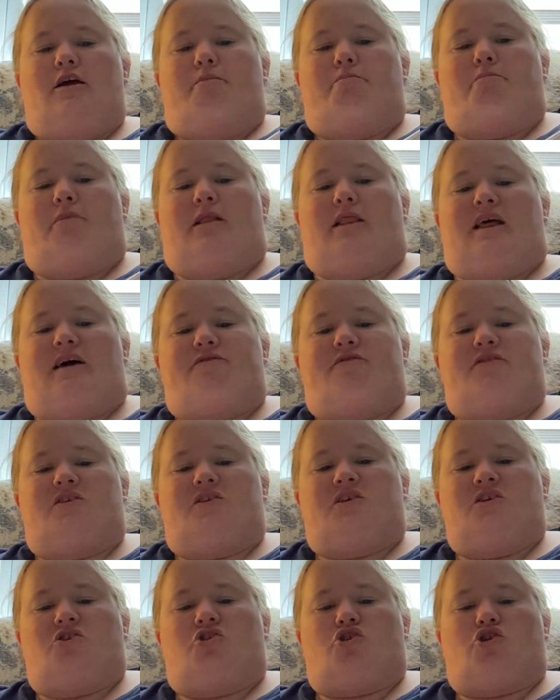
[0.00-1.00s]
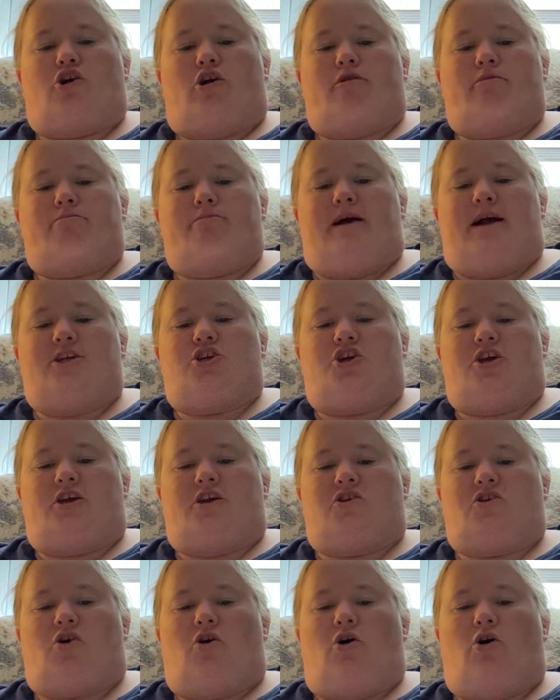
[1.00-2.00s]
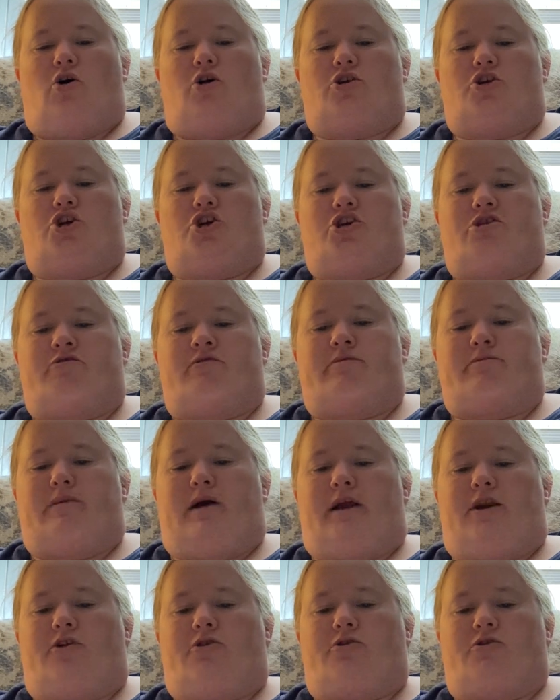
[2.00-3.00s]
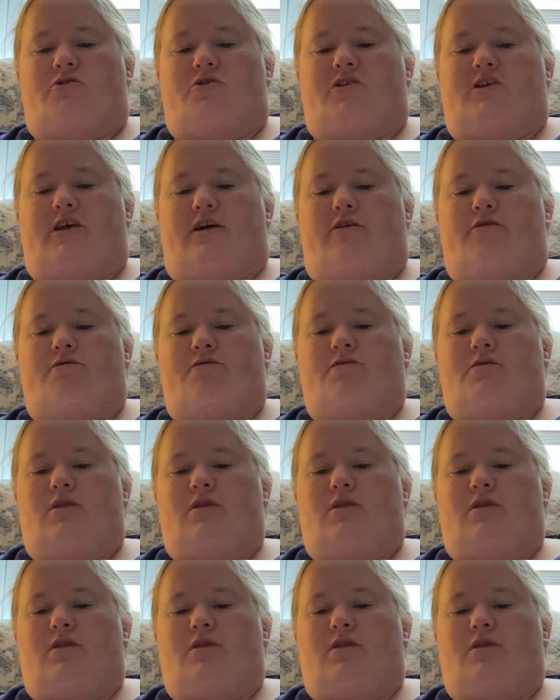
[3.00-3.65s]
Maleficent's dark magic is gone, she reminded herself.